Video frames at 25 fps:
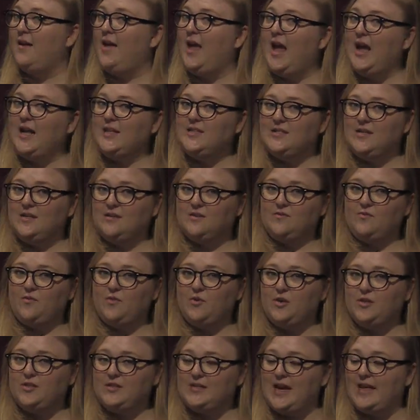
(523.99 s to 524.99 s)
and
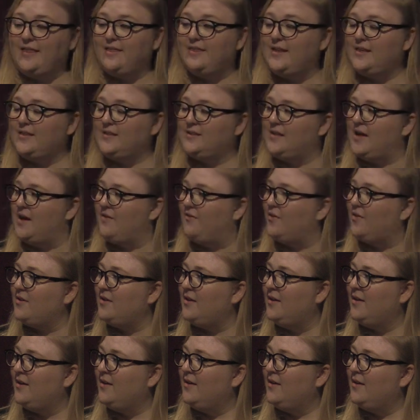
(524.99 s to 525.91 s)
Salesforce at this level.